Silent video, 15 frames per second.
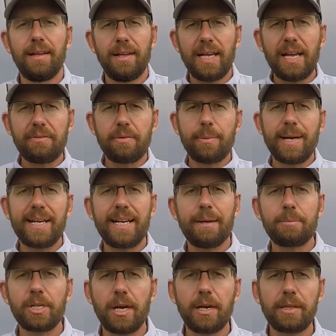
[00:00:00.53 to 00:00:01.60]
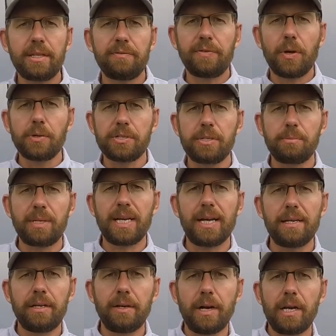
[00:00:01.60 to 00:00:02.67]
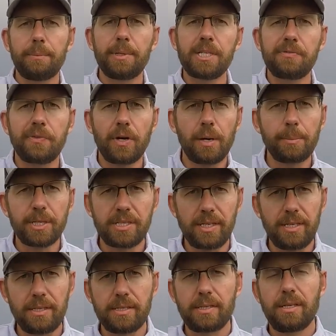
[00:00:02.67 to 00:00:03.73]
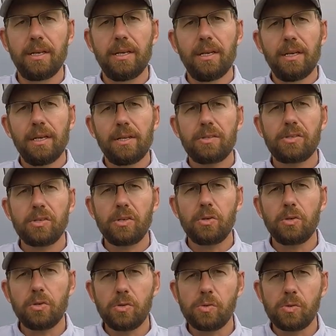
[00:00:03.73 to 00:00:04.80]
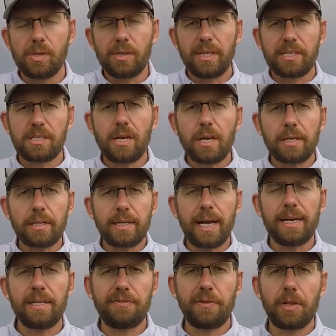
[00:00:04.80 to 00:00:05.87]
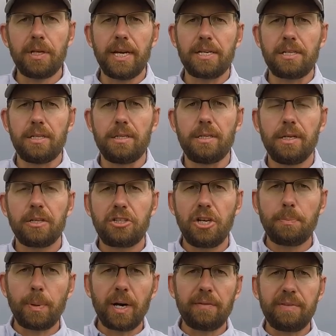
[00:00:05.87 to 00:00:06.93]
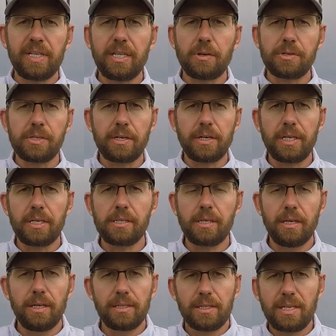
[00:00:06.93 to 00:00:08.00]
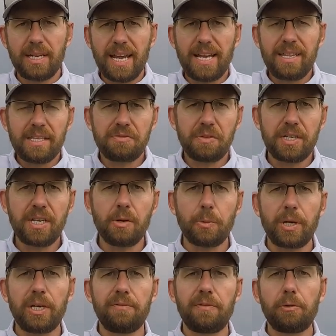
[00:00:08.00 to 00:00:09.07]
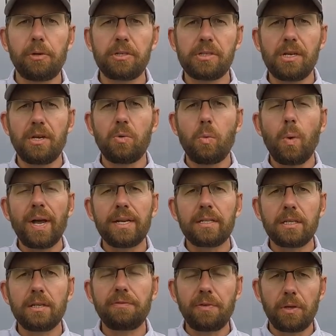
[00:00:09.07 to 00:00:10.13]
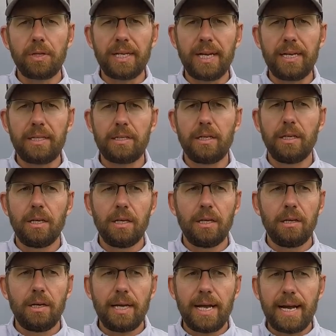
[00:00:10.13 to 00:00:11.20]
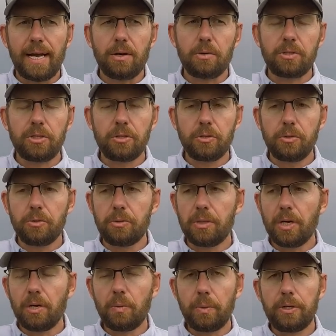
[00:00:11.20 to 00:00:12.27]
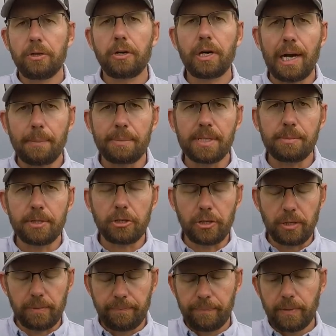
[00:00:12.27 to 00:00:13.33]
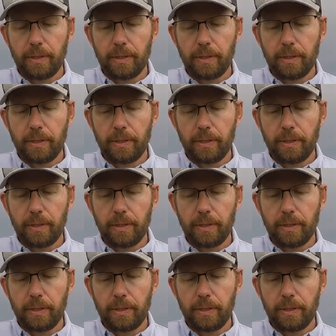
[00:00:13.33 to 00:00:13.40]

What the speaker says: Hi everybody, I'm Jonathan Folsom, cotton agronomist for Armor Seeds. So let's talk cotton defoliation, a two-part video series. Today, this video, we're going to focus on when to defoliate, how to know when your crop is mature.